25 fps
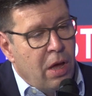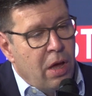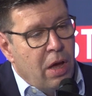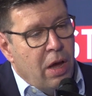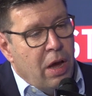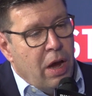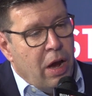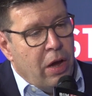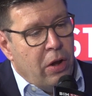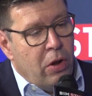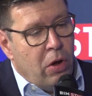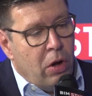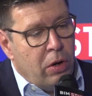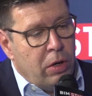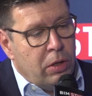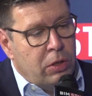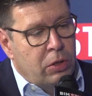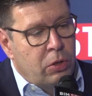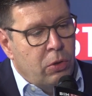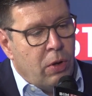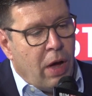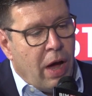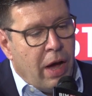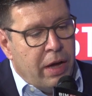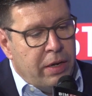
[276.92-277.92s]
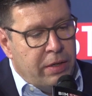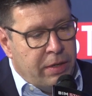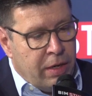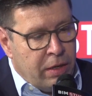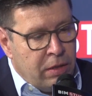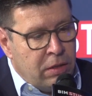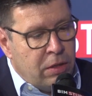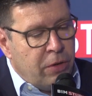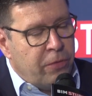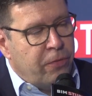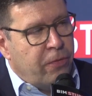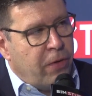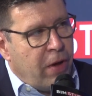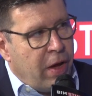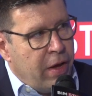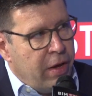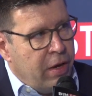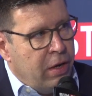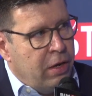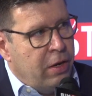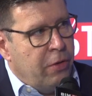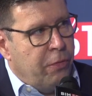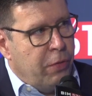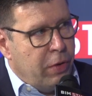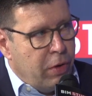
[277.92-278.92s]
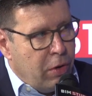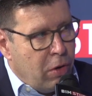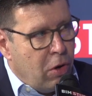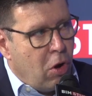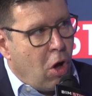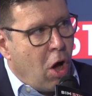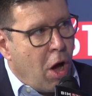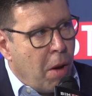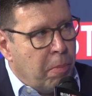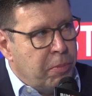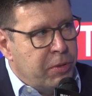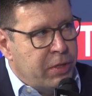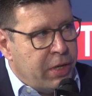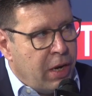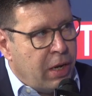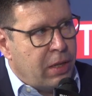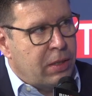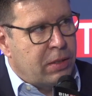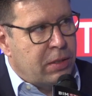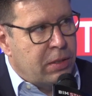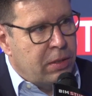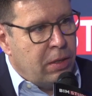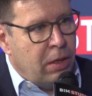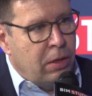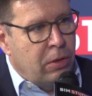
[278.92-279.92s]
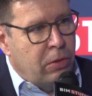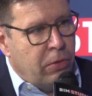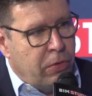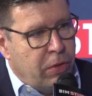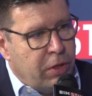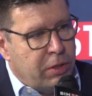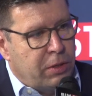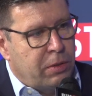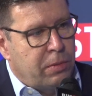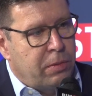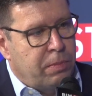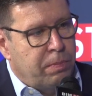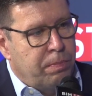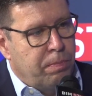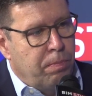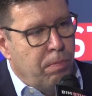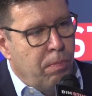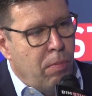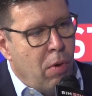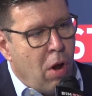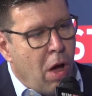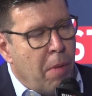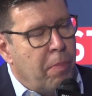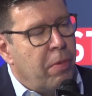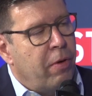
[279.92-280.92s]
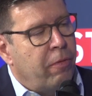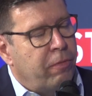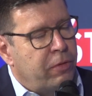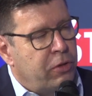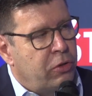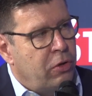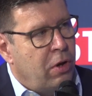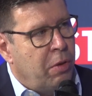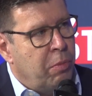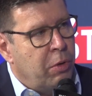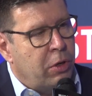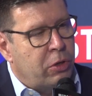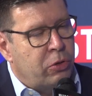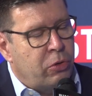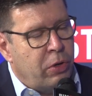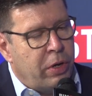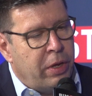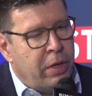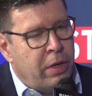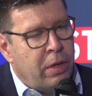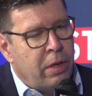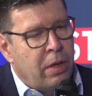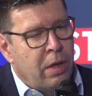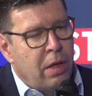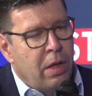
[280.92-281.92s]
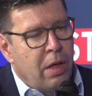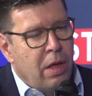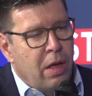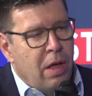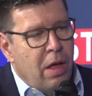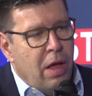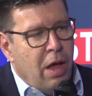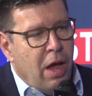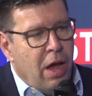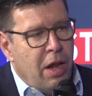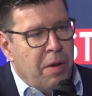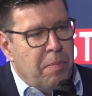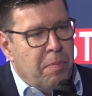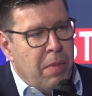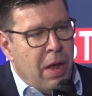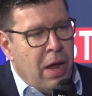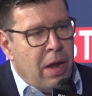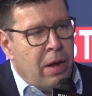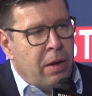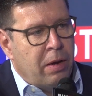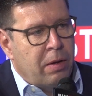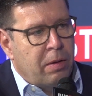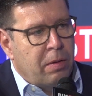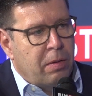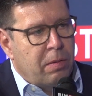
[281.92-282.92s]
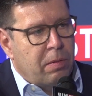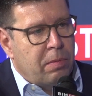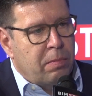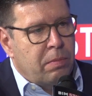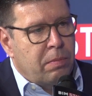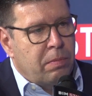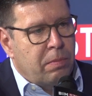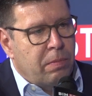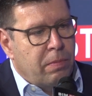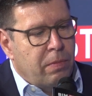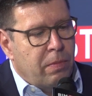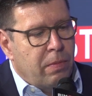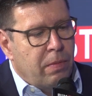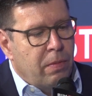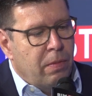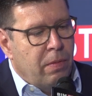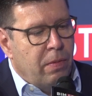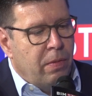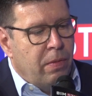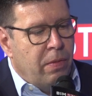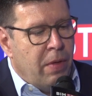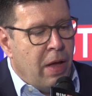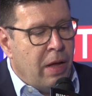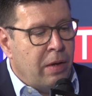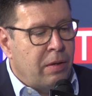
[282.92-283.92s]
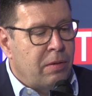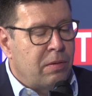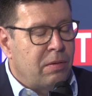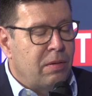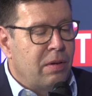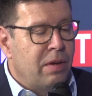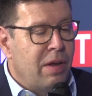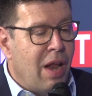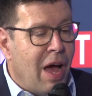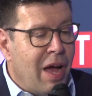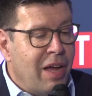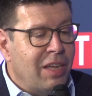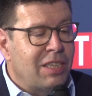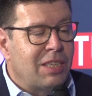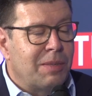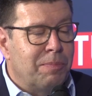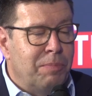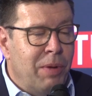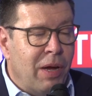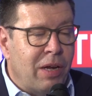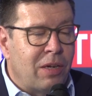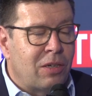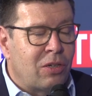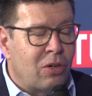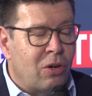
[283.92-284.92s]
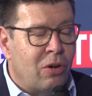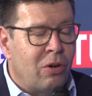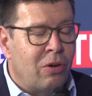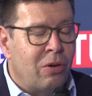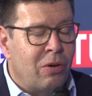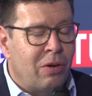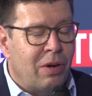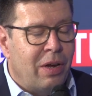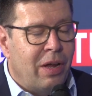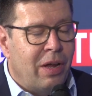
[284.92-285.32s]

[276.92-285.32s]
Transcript: in order to identify individual objects into this blob of geometry and make that nice picture,